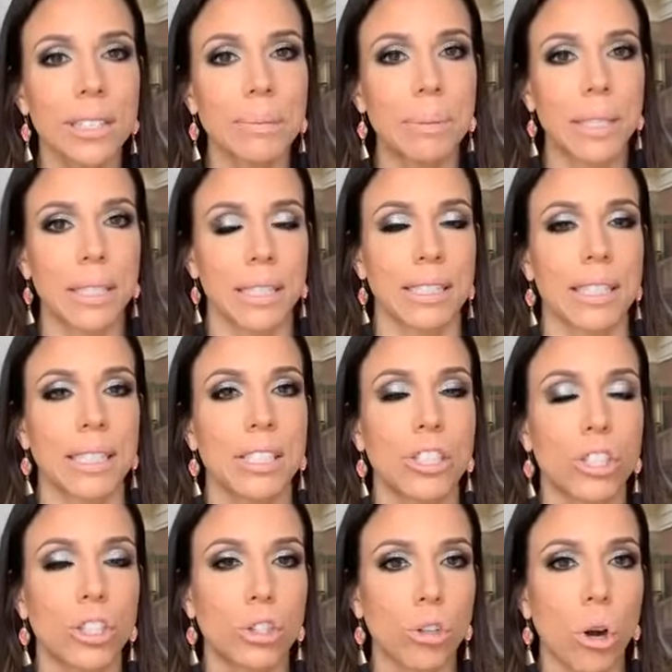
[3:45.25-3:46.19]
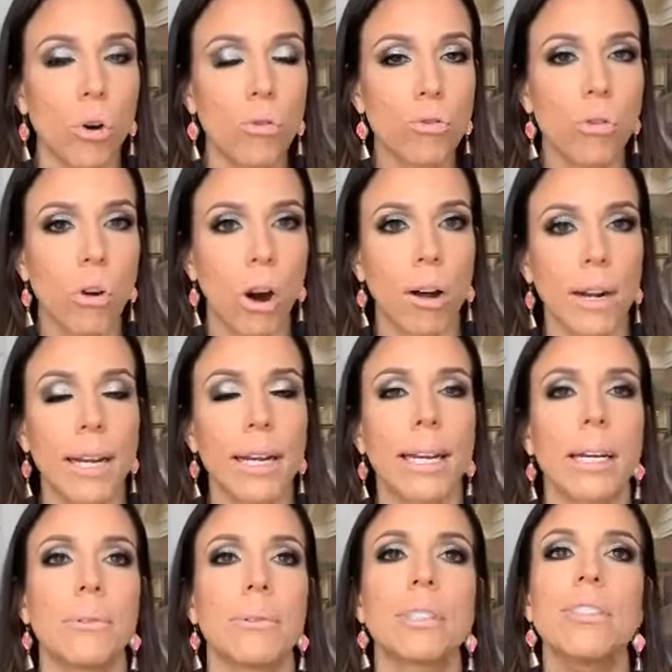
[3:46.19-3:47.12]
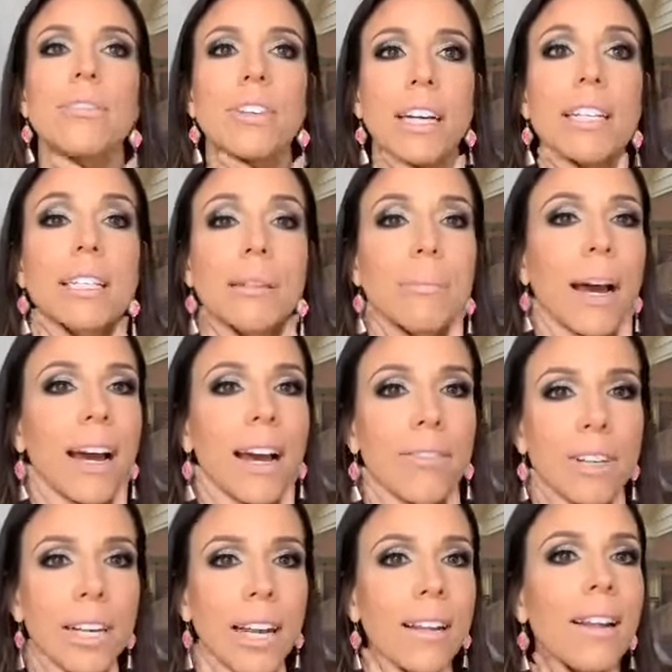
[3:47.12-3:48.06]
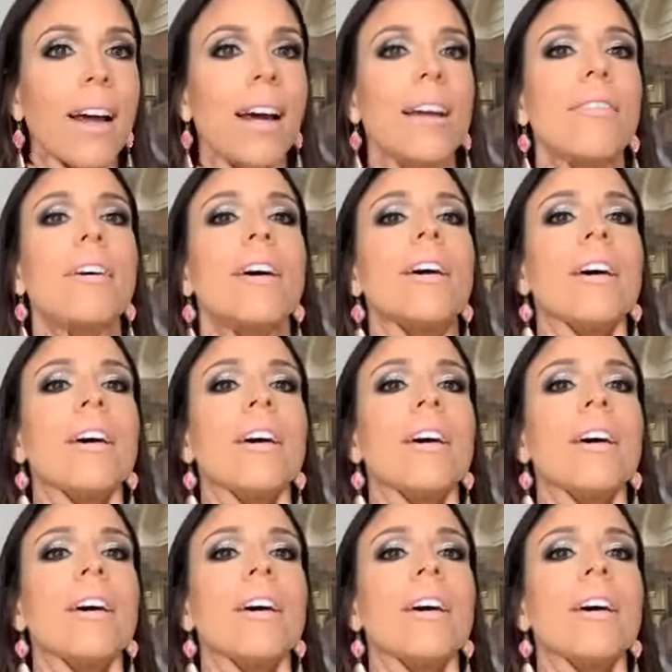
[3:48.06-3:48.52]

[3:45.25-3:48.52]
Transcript: Because it's so chronic, it was affecting my everyday life.